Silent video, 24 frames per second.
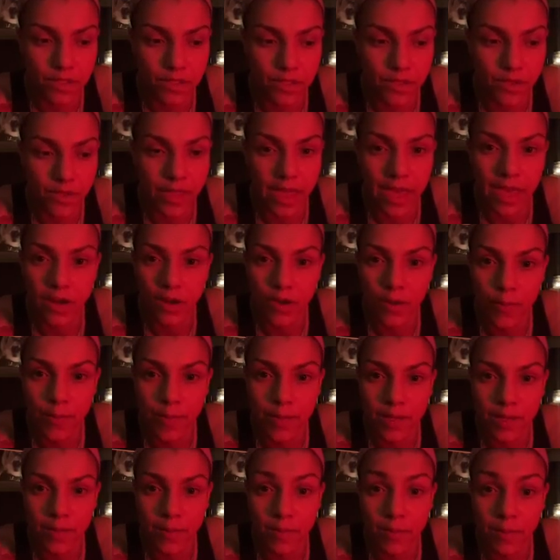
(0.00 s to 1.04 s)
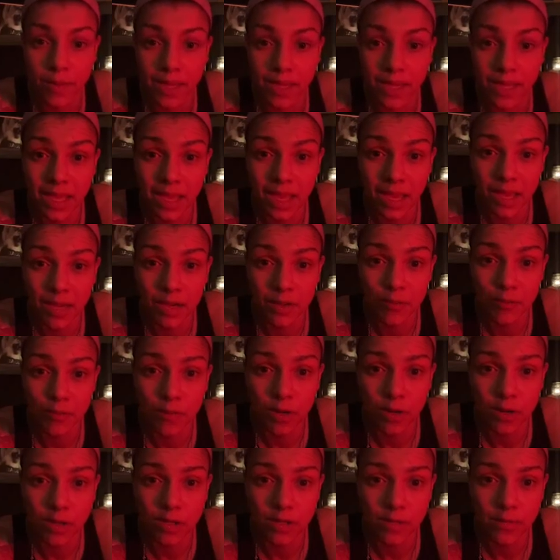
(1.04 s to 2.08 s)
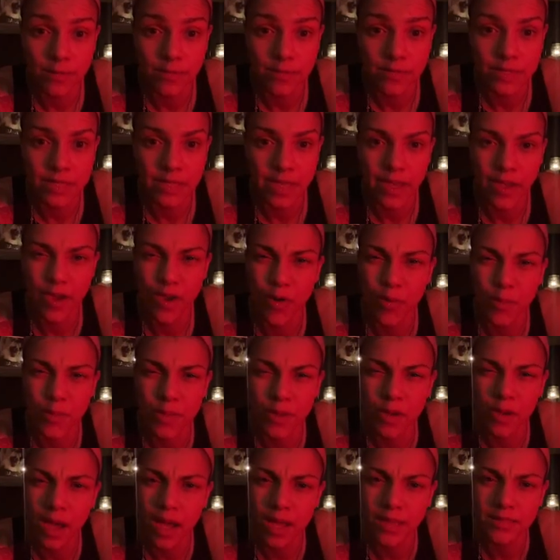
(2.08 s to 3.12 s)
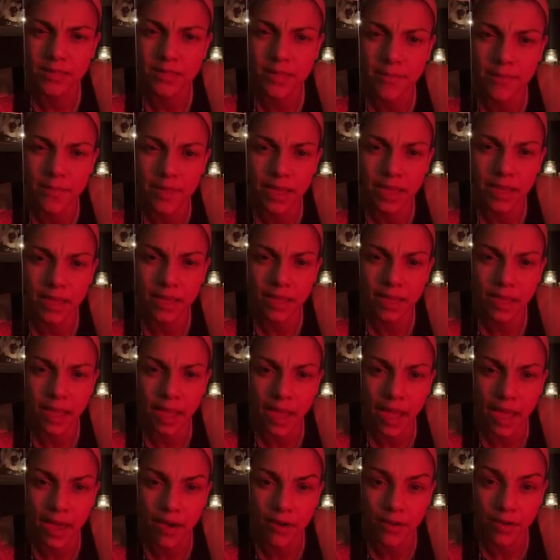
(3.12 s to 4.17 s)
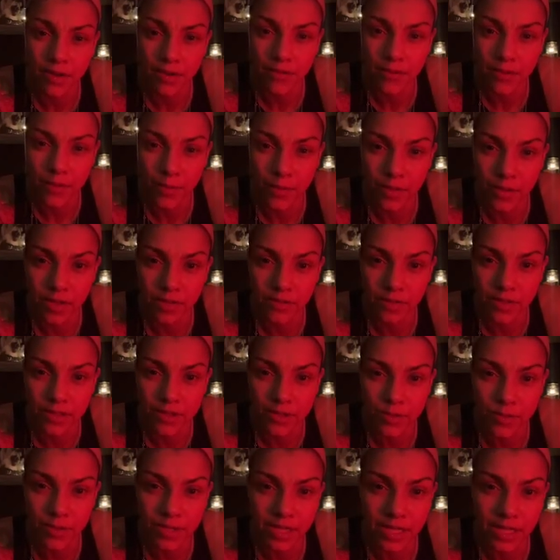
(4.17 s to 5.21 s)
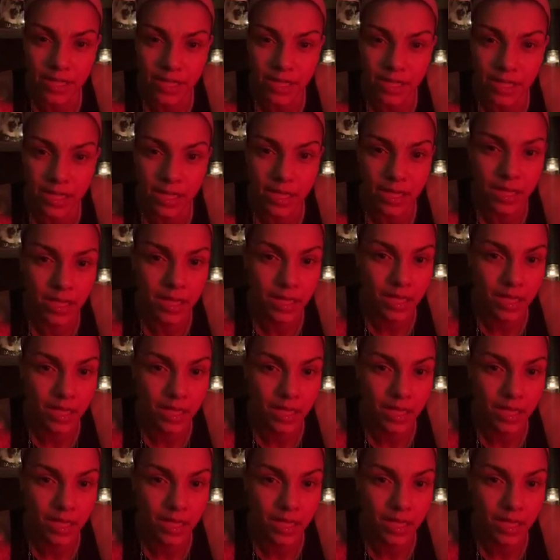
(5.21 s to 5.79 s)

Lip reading: So that opened a big can of worms. I hope you got something out of the previous reading.